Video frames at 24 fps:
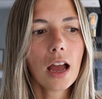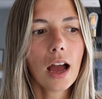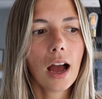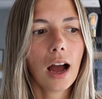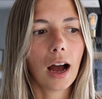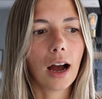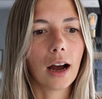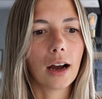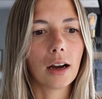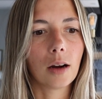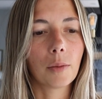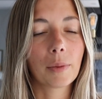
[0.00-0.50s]

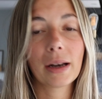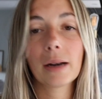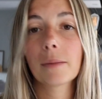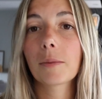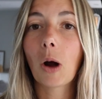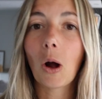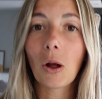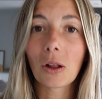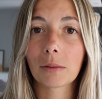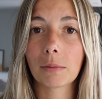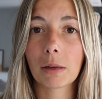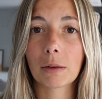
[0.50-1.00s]
We ended up
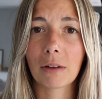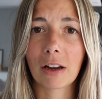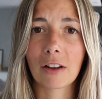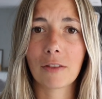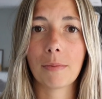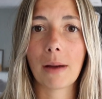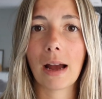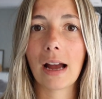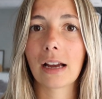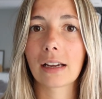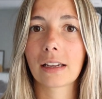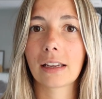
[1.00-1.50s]
calling the midwife
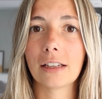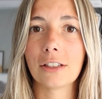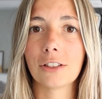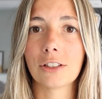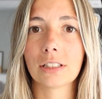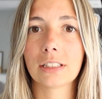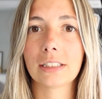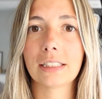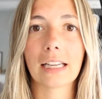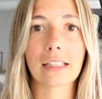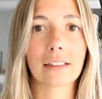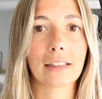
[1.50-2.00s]
back and
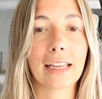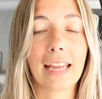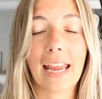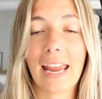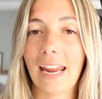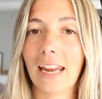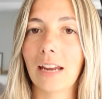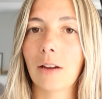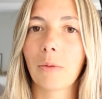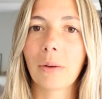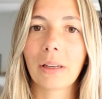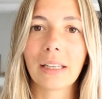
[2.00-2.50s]
just saying like,
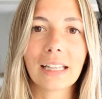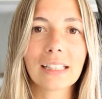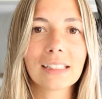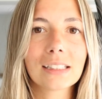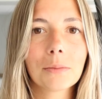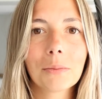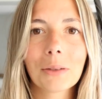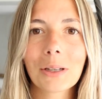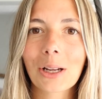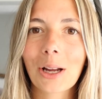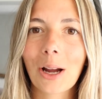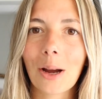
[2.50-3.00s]
hey, we need
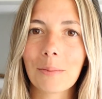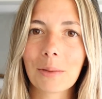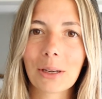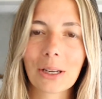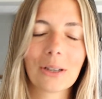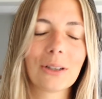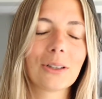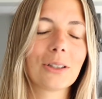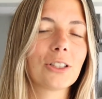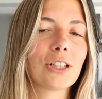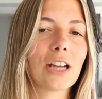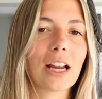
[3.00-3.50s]
someone to come
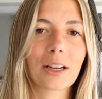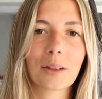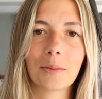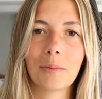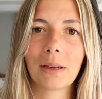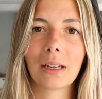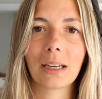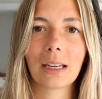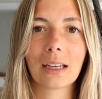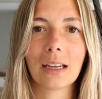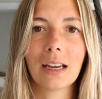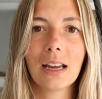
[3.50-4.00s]
here, check
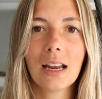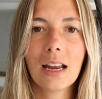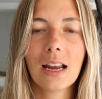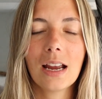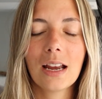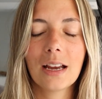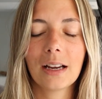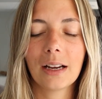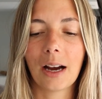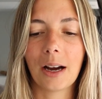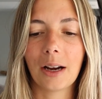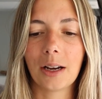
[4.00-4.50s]
me.
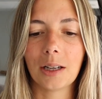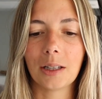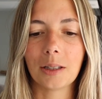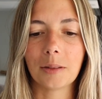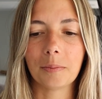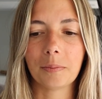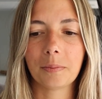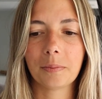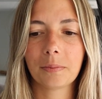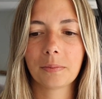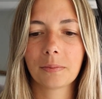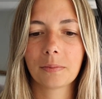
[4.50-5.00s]

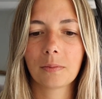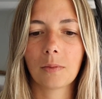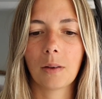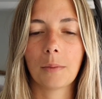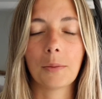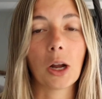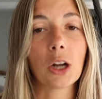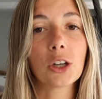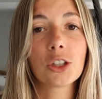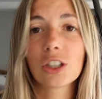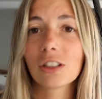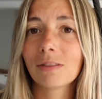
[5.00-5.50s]
I'm
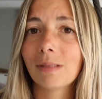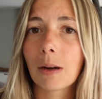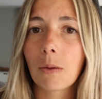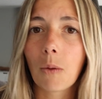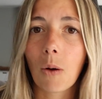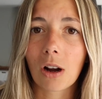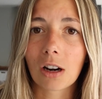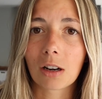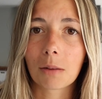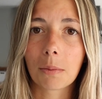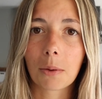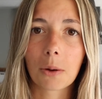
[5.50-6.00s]
not sure if my
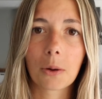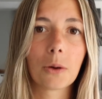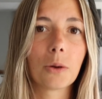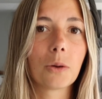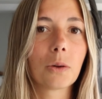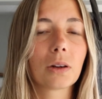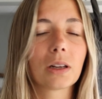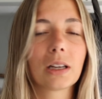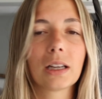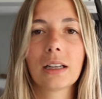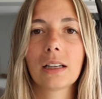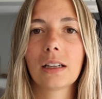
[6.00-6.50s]
water
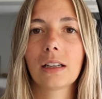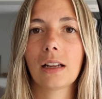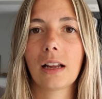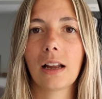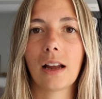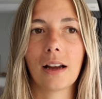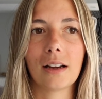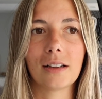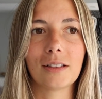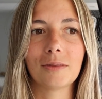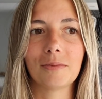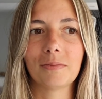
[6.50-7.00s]
broke.
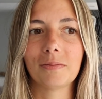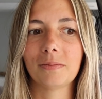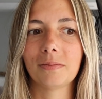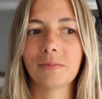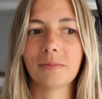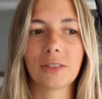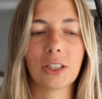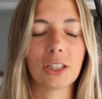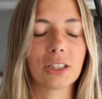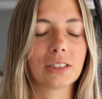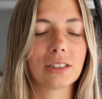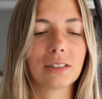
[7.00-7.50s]

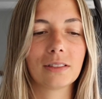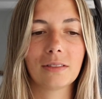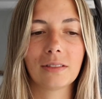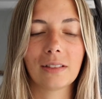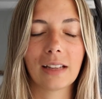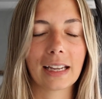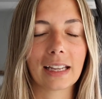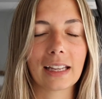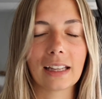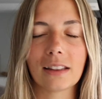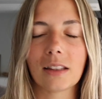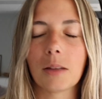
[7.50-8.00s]
Just
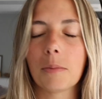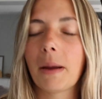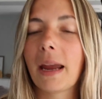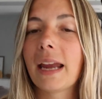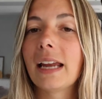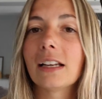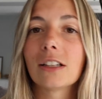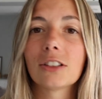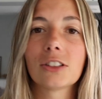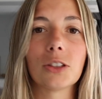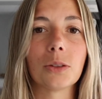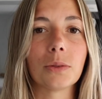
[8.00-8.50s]
like the
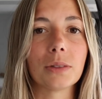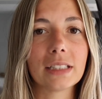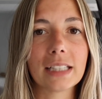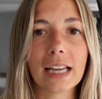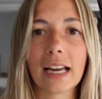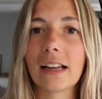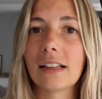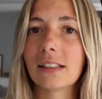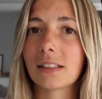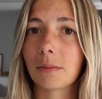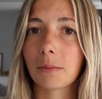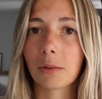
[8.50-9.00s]
pain is so
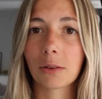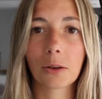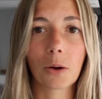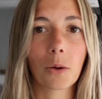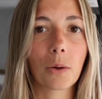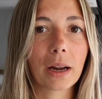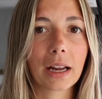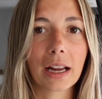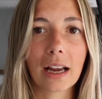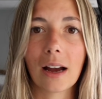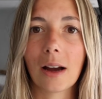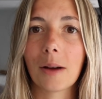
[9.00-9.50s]
intense. I'm
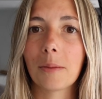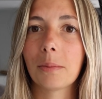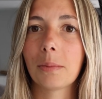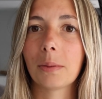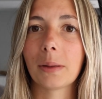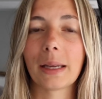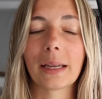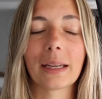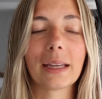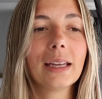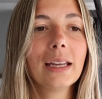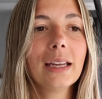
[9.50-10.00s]
throwing up.
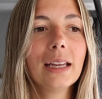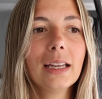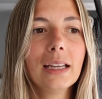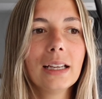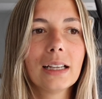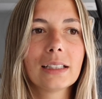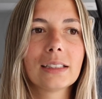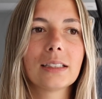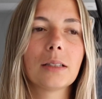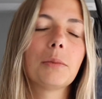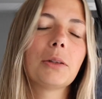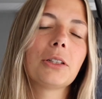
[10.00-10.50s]
Like
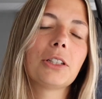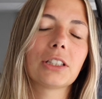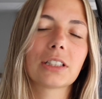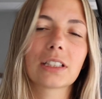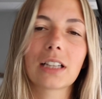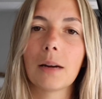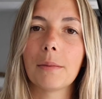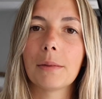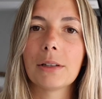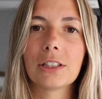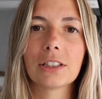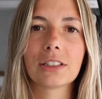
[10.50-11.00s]
someone just
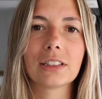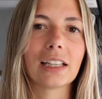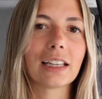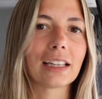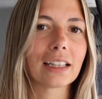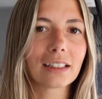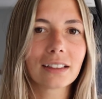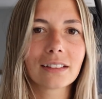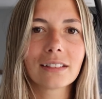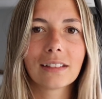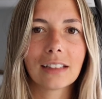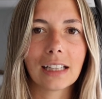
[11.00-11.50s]
come and just
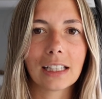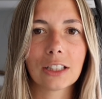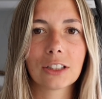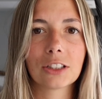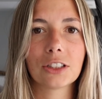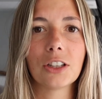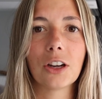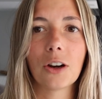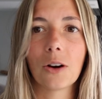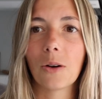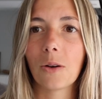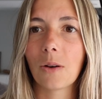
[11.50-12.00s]
like let us
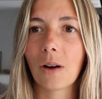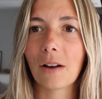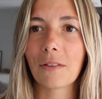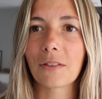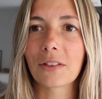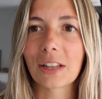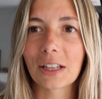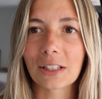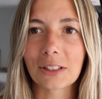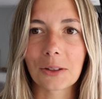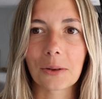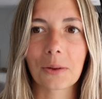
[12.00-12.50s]
know
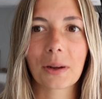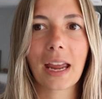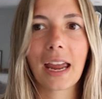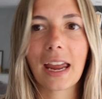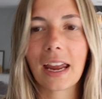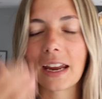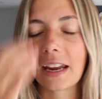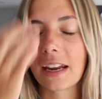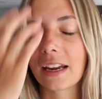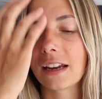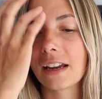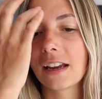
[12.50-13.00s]
everything's
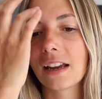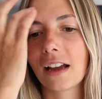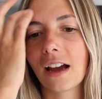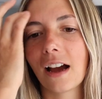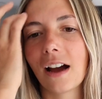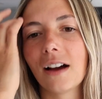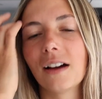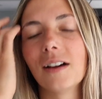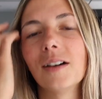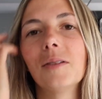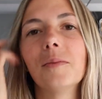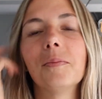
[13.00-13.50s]
okay.
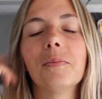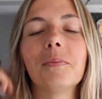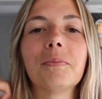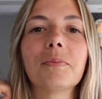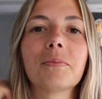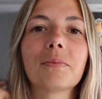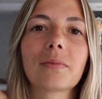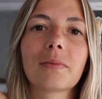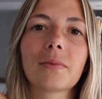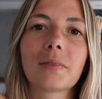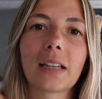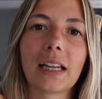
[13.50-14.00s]

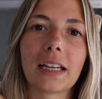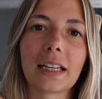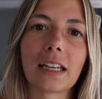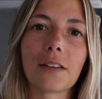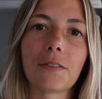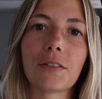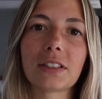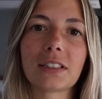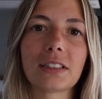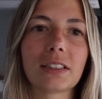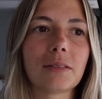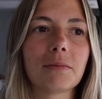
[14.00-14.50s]
Kind of
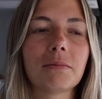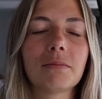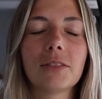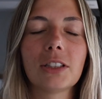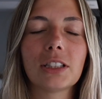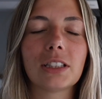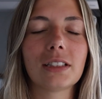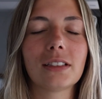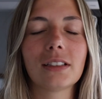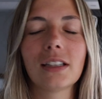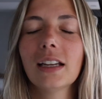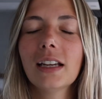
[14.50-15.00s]
give us
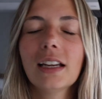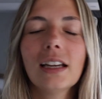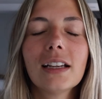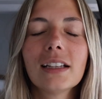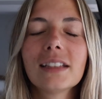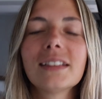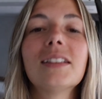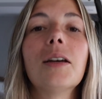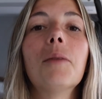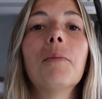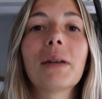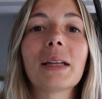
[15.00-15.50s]
just
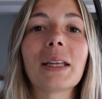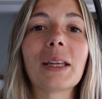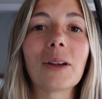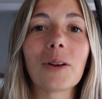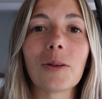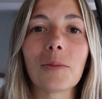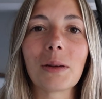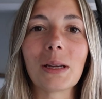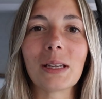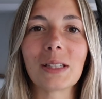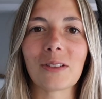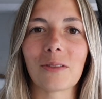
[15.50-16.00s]
somebody here
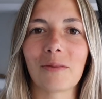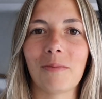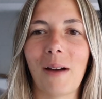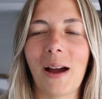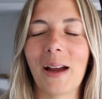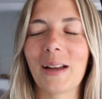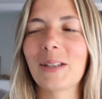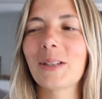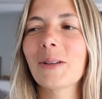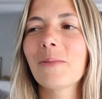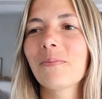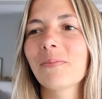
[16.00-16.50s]
peace of
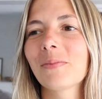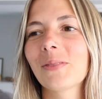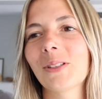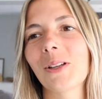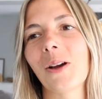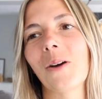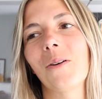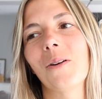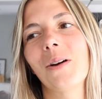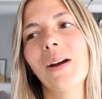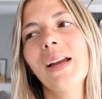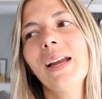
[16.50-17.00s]
mind.
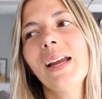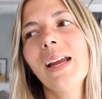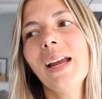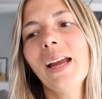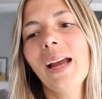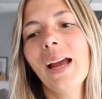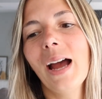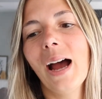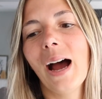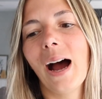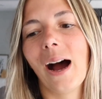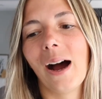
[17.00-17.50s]
So
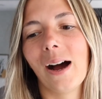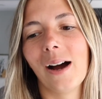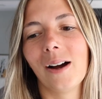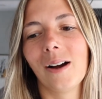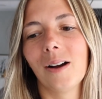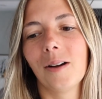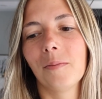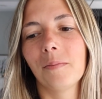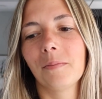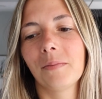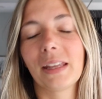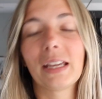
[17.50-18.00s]

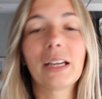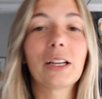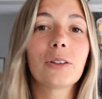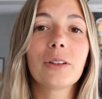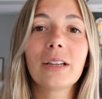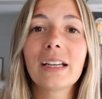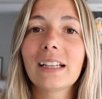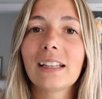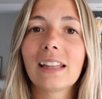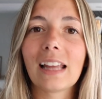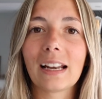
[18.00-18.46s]
they agreed.